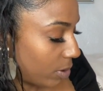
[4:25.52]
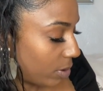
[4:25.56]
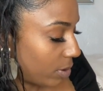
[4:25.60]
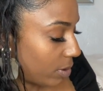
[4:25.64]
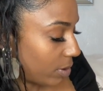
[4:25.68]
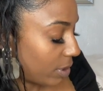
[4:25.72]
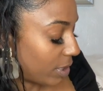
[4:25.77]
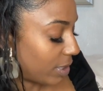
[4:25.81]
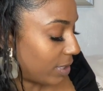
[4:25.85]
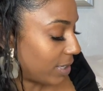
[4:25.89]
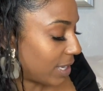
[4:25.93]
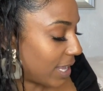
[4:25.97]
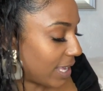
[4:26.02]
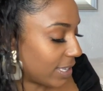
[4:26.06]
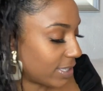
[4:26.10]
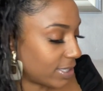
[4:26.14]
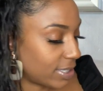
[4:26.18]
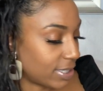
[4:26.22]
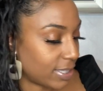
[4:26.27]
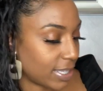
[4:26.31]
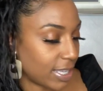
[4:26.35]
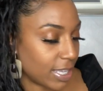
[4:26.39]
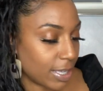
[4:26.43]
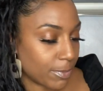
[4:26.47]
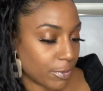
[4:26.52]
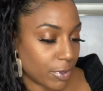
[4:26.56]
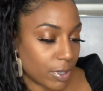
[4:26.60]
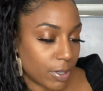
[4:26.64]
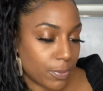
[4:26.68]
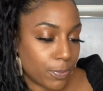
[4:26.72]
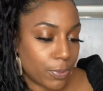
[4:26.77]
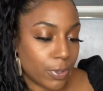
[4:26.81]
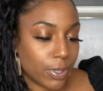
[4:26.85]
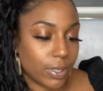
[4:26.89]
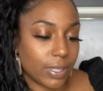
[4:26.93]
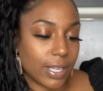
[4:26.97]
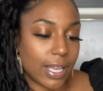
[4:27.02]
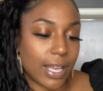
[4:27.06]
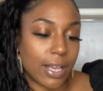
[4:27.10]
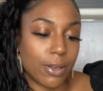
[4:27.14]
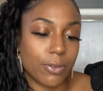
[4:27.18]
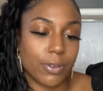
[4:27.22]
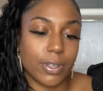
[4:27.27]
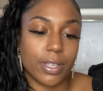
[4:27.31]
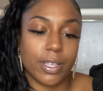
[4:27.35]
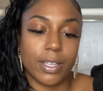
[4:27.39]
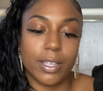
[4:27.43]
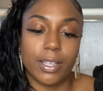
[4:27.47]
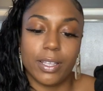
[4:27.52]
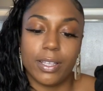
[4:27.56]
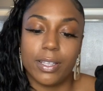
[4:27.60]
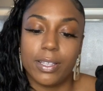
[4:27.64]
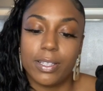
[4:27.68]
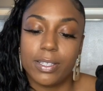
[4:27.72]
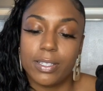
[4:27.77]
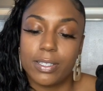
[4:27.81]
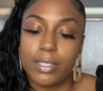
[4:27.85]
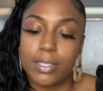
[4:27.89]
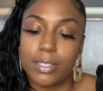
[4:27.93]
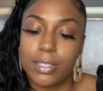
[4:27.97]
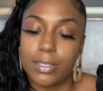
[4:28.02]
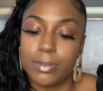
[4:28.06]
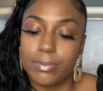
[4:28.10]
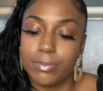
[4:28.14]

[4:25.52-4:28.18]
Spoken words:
The next thing I'm gonna pull out is